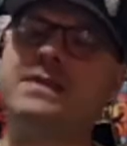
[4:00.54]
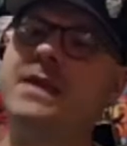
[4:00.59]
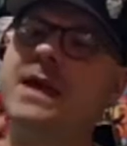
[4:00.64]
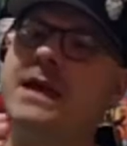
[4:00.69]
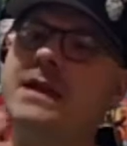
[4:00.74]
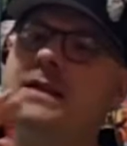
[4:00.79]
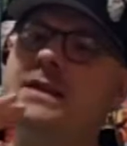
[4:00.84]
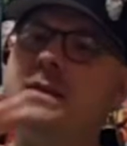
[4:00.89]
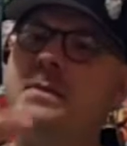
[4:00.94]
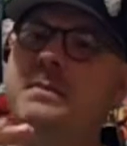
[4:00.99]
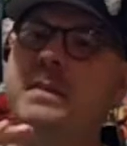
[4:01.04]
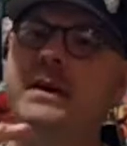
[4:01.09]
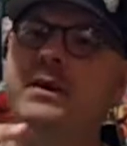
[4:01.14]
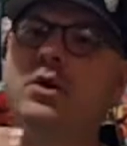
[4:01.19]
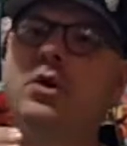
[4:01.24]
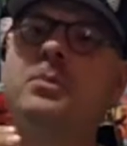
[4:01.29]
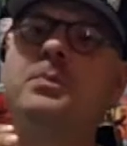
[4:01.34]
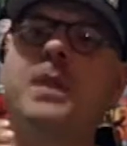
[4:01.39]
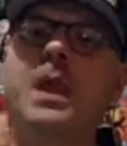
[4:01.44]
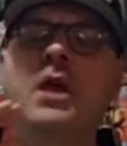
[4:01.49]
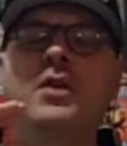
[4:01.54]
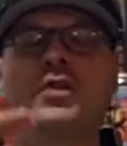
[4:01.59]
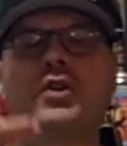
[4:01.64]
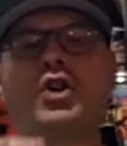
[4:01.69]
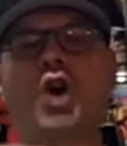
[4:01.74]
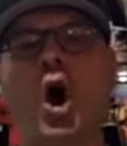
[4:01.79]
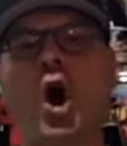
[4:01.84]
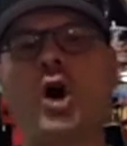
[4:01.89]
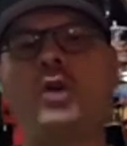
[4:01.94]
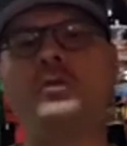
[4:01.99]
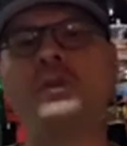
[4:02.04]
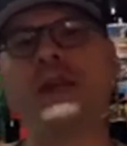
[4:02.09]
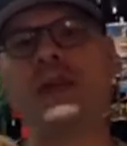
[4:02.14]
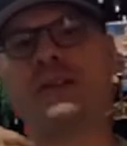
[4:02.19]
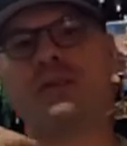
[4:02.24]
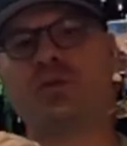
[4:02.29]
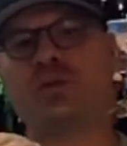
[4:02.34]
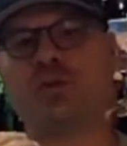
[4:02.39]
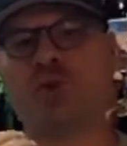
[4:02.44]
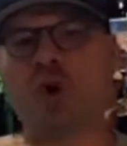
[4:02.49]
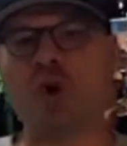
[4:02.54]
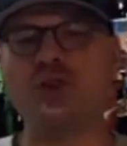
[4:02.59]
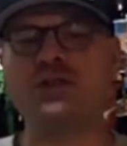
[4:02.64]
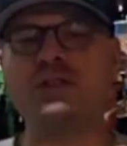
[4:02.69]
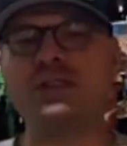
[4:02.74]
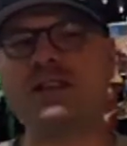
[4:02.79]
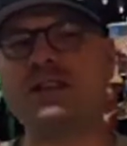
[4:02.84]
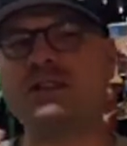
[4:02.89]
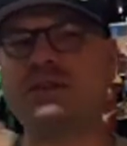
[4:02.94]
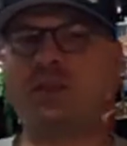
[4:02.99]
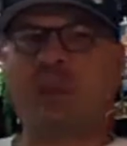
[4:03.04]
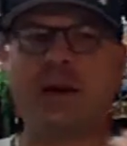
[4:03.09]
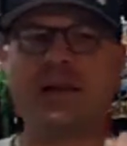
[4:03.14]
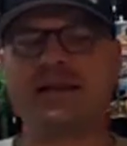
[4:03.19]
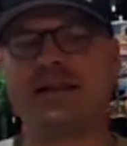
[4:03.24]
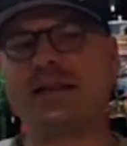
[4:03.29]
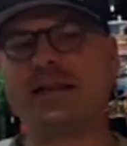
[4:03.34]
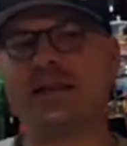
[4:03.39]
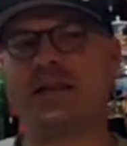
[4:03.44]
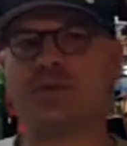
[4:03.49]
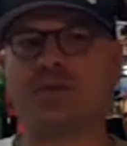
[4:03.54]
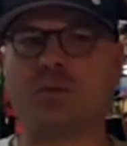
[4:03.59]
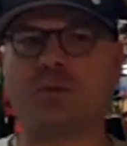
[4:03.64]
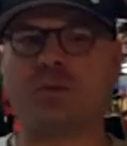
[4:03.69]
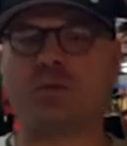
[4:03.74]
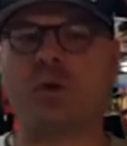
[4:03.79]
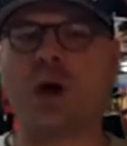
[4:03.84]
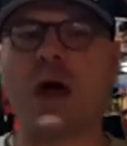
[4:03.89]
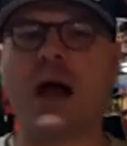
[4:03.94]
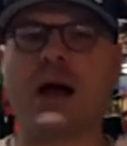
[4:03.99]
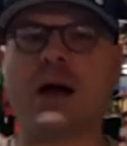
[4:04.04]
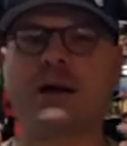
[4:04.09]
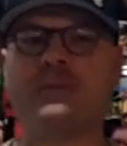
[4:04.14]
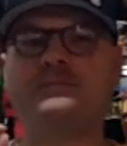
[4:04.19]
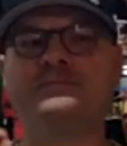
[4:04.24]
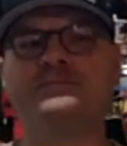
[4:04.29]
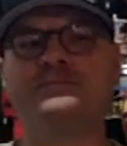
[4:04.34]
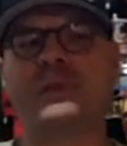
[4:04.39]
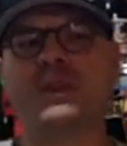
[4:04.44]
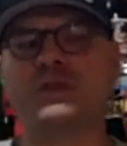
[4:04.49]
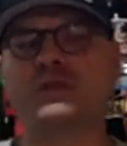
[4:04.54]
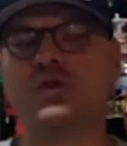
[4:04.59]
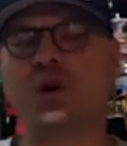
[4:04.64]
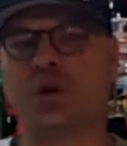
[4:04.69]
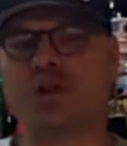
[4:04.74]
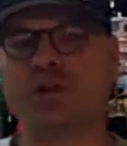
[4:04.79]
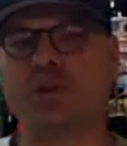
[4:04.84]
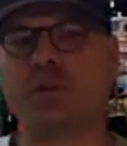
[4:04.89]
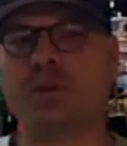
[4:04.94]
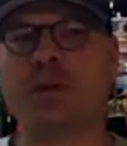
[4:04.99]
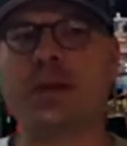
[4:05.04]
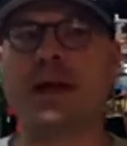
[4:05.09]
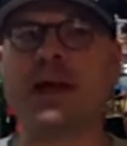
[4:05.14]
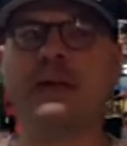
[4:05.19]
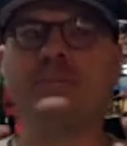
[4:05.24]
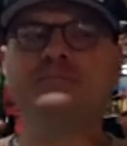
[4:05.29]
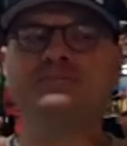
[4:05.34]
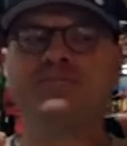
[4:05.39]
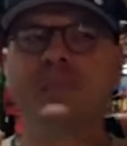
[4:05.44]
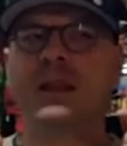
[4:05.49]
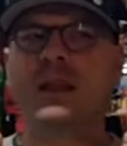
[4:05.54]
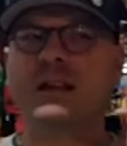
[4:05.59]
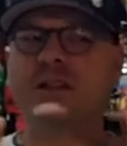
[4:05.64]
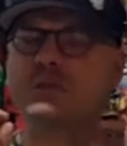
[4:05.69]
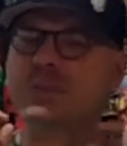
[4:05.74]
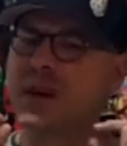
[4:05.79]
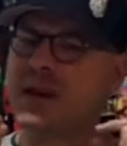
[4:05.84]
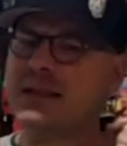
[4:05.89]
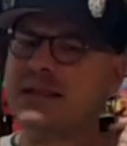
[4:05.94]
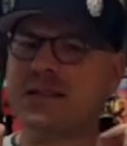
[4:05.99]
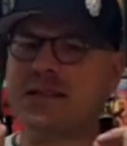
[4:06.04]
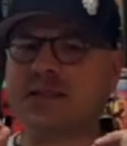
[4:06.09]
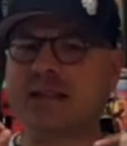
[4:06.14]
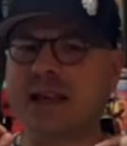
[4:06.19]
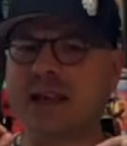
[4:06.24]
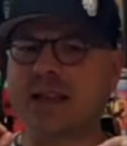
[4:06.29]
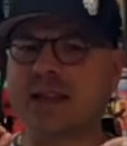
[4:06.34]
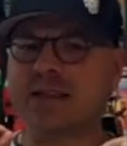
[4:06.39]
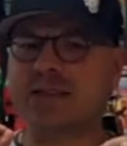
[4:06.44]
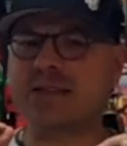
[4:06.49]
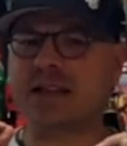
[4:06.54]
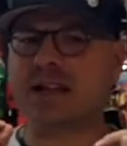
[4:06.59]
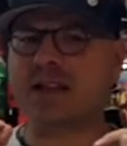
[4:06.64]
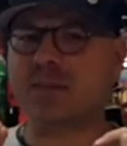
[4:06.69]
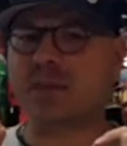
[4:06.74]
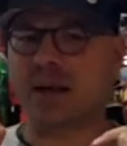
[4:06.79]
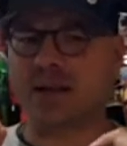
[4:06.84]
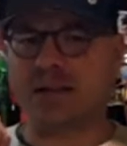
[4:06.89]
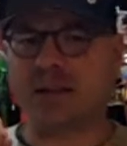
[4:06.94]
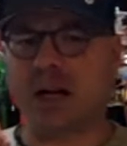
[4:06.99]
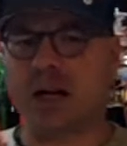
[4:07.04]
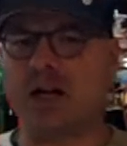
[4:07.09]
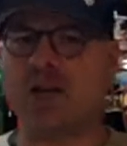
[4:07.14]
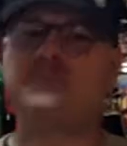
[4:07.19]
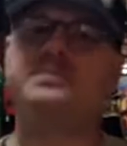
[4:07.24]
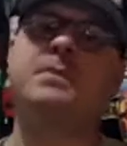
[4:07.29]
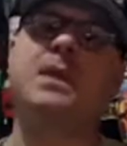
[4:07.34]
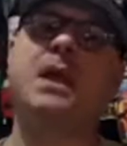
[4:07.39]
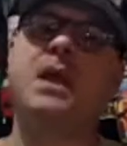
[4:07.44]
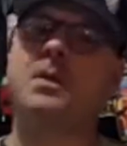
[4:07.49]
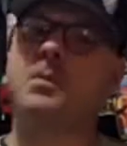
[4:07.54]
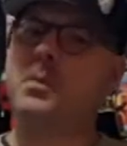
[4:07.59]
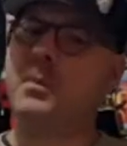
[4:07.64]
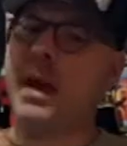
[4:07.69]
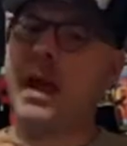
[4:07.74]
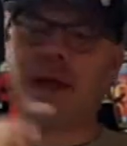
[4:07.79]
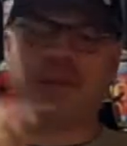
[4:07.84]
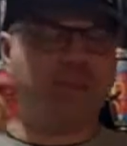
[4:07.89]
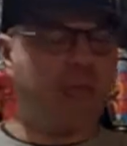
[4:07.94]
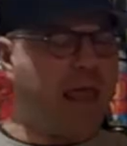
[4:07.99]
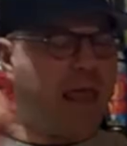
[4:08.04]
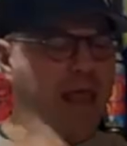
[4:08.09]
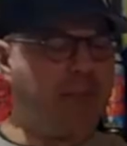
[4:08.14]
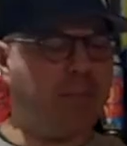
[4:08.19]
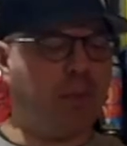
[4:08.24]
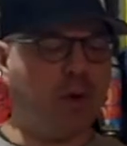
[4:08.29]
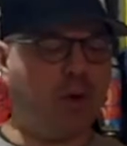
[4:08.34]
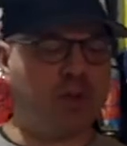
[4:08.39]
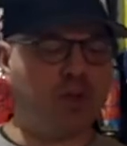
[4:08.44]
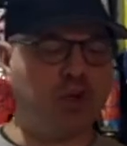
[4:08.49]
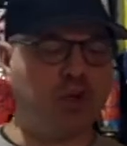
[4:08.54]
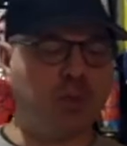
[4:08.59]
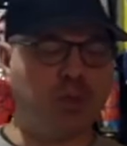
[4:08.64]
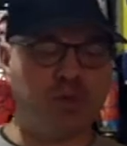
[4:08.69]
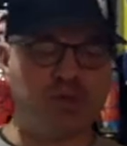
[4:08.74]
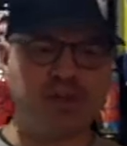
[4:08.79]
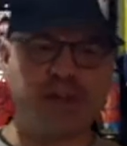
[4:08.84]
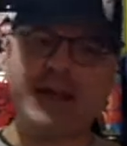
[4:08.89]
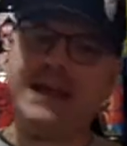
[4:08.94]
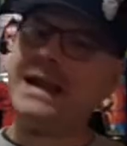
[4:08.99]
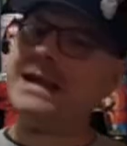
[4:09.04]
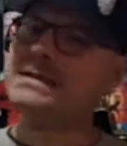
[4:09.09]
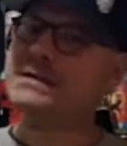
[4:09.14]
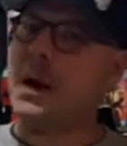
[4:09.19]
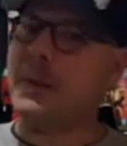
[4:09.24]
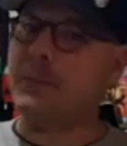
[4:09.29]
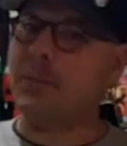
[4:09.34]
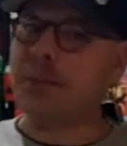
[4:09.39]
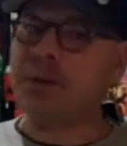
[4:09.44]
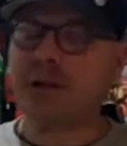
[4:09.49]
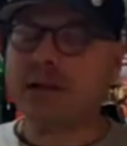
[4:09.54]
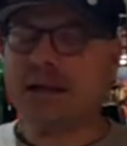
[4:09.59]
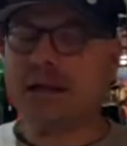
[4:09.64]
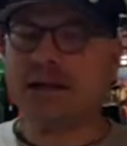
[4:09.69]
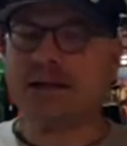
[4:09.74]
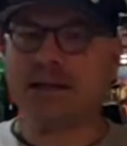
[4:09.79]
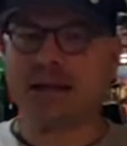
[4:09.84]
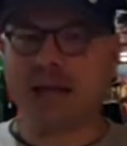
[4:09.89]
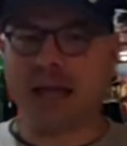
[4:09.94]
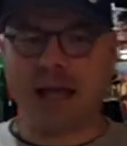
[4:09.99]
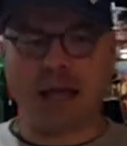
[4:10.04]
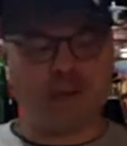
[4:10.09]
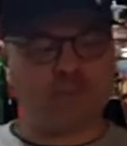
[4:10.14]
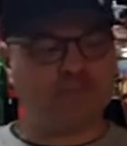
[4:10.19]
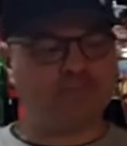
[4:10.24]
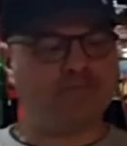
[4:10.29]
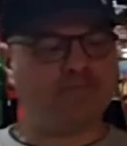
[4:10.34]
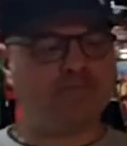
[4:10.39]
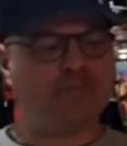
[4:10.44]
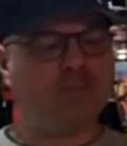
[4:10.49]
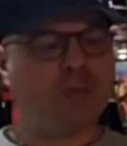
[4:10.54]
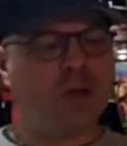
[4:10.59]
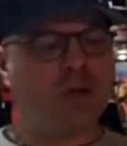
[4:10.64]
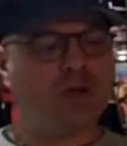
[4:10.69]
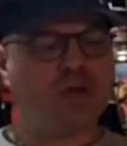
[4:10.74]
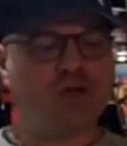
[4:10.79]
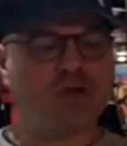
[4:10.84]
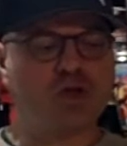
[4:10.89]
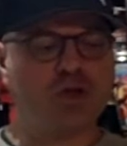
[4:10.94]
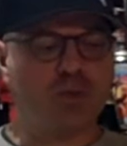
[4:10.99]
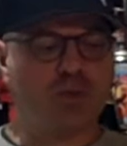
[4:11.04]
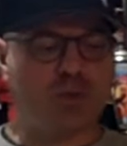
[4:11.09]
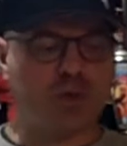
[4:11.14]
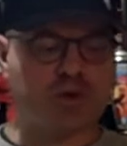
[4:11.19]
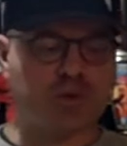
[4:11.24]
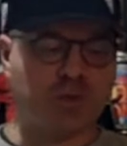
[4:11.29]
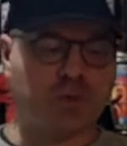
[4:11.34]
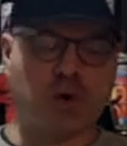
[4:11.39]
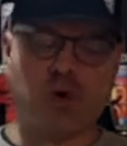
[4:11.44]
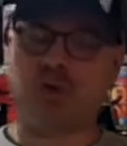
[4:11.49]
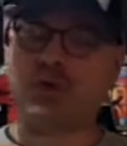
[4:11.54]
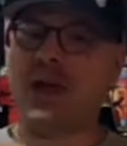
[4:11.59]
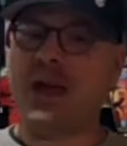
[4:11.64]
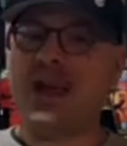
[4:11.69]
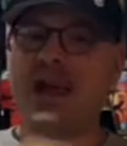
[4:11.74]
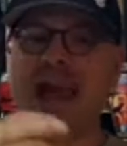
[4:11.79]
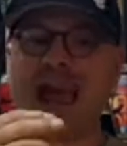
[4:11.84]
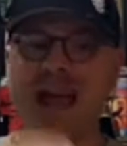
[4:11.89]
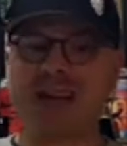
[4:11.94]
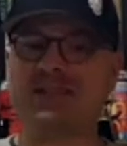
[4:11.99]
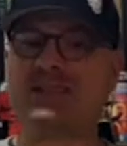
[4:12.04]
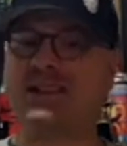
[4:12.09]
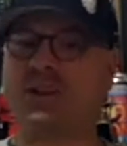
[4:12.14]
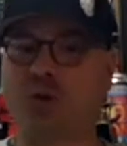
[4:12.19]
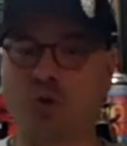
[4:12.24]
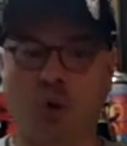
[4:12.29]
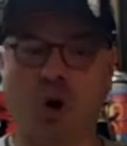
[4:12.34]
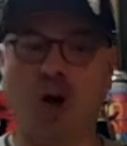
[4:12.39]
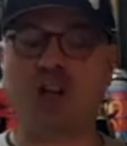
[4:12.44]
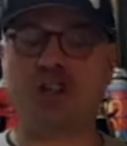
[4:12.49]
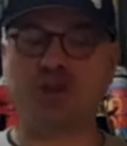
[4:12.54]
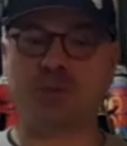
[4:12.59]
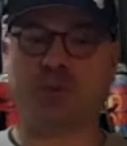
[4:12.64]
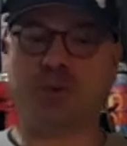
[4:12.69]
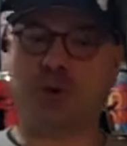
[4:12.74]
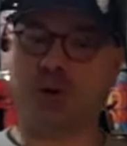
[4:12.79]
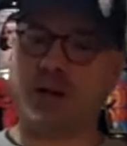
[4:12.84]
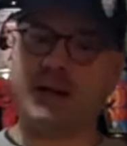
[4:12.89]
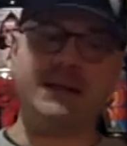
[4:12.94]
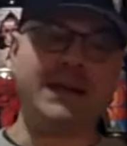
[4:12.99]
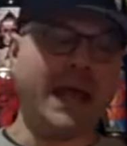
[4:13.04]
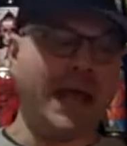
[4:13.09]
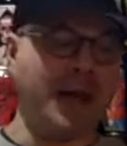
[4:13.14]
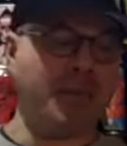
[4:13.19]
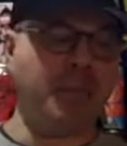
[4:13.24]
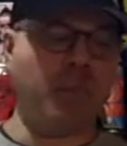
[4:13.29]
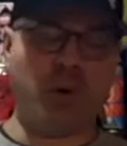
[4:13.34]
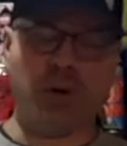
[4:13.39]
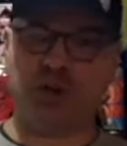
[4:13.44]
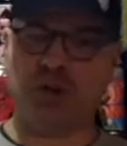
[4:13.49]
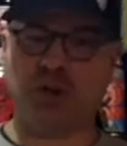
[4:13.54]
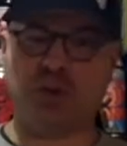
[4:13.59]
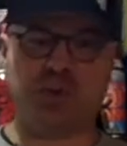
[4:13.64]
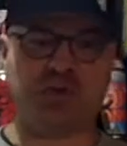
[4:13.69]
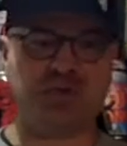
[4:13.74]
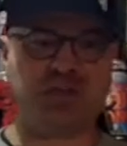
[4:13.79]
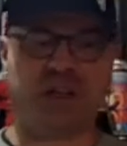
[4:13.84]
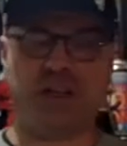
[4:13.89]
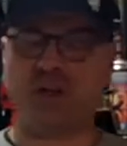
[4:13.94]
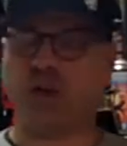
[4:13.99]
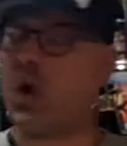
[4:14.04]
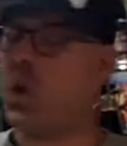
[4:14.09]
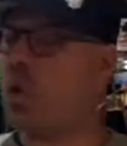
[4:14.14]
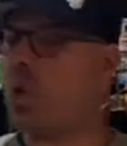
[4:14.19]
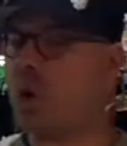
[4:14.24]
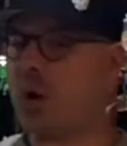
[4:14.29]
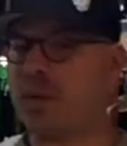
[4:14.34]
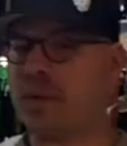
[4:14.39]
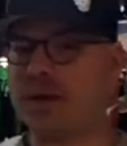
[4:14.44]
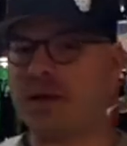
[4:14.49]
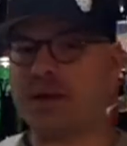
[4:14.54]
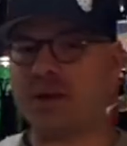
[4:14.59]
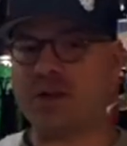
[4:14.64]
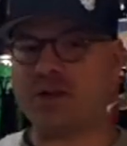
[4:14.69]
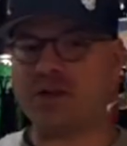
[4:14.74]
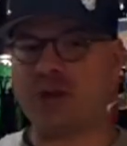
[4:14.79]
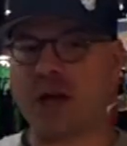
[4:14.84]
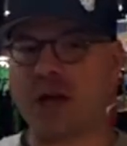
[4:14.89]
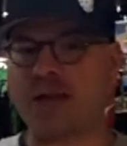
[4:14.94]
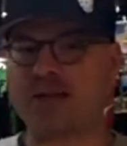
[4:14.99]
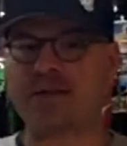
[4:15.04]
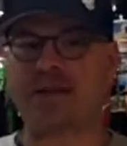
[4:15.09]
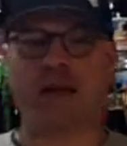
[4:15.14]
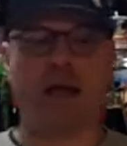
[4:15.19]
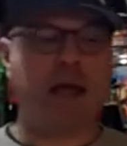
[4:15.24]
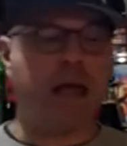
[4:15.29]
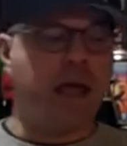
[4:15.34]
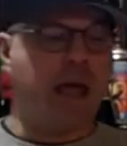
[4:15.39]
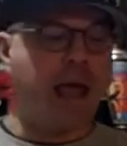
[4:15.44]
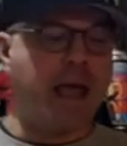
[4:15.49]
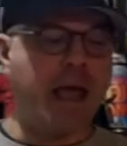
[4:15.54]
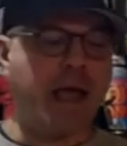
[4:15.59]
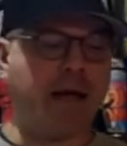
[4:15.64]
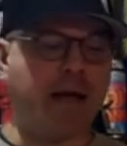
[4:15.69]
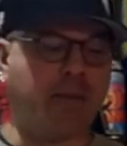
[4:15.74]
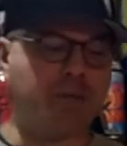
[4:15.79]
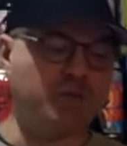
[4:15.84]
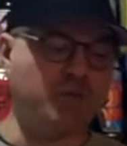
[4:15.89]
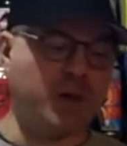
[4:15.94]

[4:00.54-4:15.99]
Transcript: and then in the middle, the coffee and the roast and the spiciness from the rye starts to play. As spiciness I get the side of my tongue. Man, the 8.2% is completely hidden super smooth, actually crushable at 8.2%. No warming in the chest, and I'm